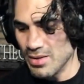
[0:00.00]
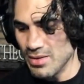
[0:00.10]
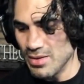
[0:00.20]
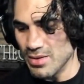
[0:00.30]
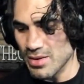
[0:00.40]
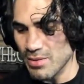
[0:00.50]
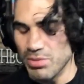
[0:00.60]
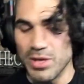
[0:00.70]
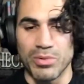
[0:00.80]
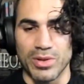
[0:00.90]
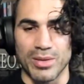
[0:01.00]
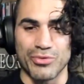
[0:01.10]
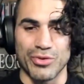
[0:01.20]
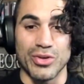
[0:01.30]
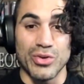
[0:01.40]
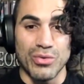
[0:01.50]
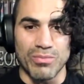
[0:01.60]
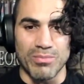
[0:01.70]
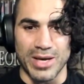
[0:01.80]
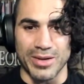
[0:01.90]
the people that I'm sure you've
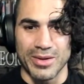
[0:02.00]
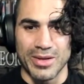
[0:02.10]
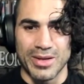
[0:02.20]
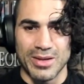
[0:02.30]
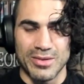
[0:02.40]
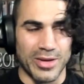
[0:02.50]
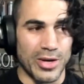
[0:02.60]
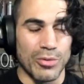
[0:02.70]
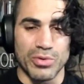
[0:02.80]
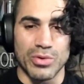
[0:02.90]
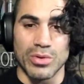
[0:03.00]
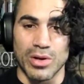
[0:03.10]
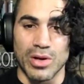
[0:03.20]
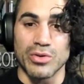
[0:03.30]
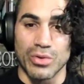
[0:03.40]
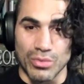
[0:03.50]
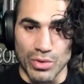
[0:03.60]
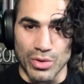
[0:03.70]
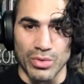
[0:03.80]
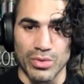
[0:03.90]
met to help you along your
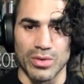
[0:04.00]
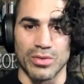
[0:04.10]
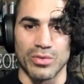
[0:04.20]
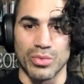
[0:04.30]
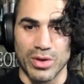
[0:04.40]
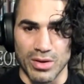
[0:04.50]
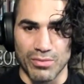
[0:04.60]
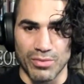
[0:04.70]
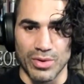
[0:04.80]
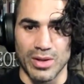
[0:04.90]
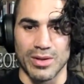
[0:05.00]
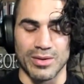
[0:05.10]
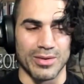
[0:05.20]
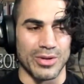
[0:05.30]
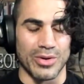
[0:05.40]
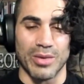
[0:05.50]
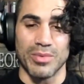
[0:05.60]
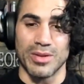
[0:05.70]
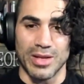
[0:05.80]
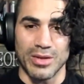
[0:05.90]
road and through recovery and,
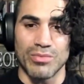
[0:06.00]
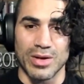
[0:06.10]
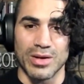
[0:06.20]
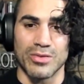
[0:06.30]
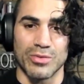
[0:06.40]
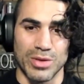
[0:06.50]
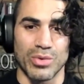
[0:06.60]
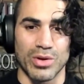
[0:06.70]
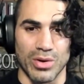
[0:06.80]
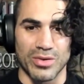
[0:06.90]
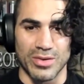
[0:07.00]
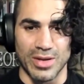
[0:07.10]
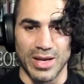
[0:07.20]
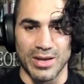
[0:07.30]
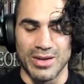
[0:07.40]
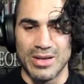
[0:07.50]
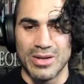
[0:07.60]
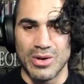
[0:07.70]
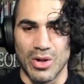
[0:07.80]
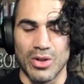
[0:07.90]
everything that you've done to be where you are today.
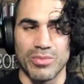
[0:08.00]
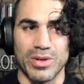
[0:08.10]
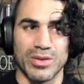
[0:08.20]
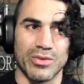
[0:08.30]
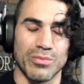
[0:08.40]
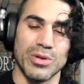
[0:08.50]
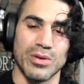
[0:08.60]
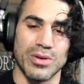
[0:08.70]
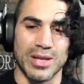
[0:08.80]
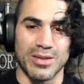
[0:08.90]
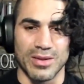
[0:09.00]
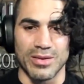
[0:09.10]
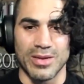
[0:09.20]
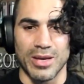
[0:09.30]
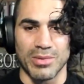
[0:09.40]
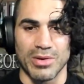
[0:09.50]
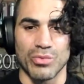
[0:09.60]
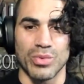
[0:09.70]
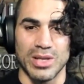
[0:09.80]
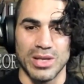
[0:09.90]
All of it is community at the end of the day, because
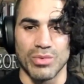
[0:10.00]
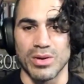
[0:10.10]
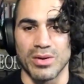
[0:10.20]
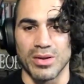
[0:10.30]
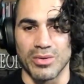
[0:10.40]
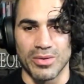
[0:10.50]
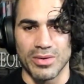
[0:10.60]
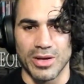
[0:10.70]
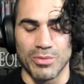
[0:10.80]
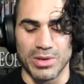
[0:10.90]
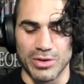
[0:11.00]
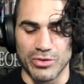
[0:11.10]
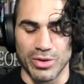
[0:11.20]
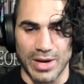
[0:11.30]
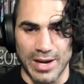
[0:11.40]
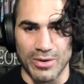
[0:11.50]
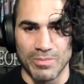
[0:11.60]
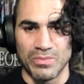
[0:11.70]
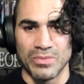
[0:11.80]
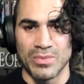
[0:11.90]
we need one another, helping each other out.
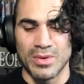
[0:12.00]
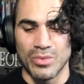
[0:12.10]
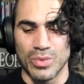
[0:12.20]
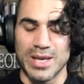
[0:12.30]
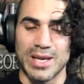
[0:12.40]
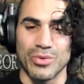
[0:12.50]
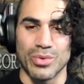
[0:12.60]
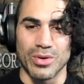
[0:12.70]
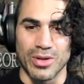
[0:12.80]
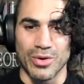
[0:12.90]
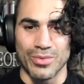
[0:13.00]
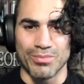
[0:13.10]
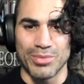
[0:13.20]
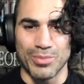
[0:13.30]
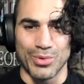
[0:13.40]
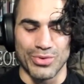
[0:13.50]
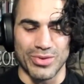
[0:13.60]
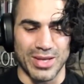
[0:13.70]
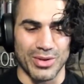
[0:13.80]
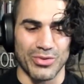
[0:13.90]
We can't do it alone. People who
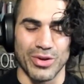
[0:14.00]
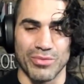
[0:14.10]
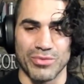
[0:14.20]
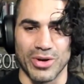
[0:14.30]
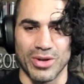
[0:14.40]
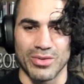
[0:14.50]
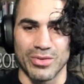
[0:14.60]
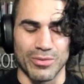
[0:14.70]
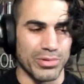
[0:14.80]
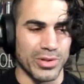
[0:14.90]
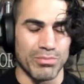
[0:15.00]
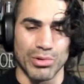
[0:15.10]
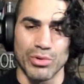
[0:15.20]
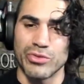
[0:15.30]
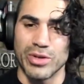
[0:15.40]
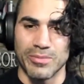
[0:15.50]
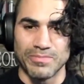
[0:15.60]
say they're self-taught is complete bullshit.